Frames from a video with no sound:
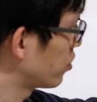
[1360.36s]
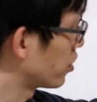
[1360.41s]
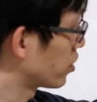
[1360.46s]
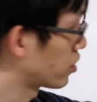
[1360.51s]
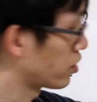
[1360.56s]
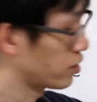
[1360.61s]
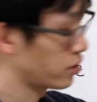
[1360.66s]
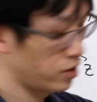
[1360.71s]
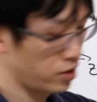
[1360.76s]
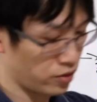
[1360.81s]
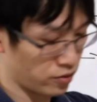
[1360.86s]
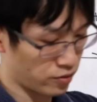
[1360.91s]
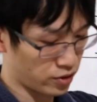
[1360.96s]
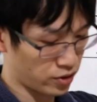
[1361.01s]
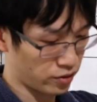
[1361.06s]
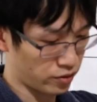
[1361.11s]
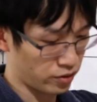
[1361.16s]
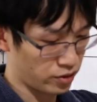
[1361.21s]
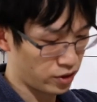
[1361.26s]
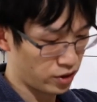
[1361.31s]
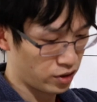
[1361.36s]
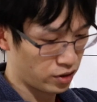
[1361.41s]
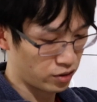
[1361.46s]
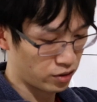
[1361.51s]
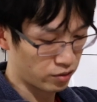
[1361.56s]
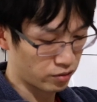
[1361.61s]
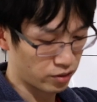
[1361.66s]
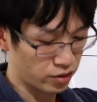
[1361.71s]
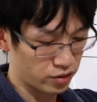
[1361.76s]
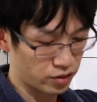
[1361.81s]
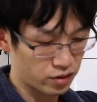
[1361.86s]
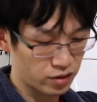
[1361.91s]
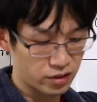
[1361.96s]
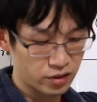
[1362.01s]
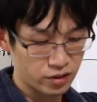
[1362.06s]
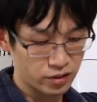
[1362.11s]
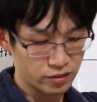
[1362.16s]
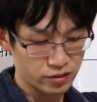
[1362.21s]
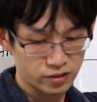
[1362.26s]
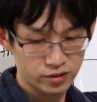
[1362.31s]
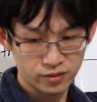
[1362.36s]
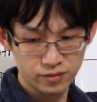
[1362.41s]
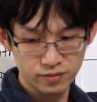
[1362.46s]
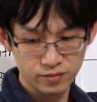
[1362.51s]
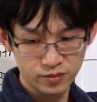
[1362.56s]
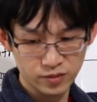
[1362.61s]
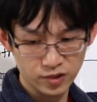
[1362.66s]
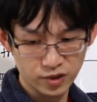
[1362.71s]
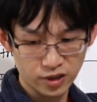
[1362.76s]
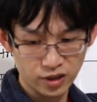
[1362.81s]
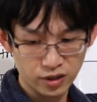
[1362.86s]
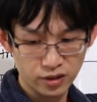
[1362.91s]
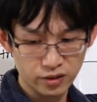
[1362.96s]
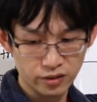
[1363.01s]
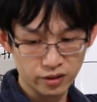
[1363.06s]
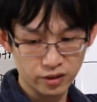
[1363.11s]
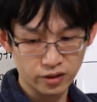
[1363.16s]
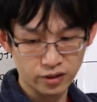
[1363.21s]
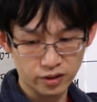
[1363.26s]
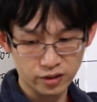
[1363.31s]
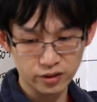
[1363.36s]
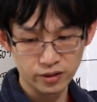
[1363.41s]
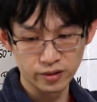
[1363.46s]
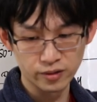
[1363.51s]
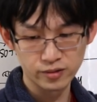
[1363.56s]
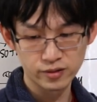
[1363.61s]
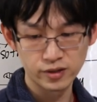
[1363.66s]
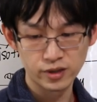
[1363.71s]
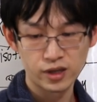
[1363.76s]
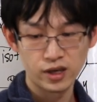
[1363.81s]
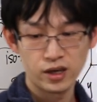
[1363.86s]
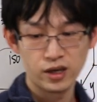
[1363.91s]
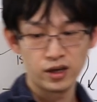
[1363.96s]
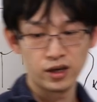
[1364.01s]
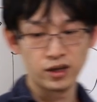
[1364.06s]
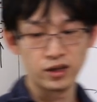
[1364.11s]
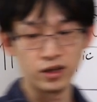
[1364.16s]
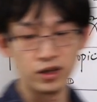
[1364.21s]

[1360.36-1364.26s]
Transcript: is 0 no longer holds. Okay, no longer holds, and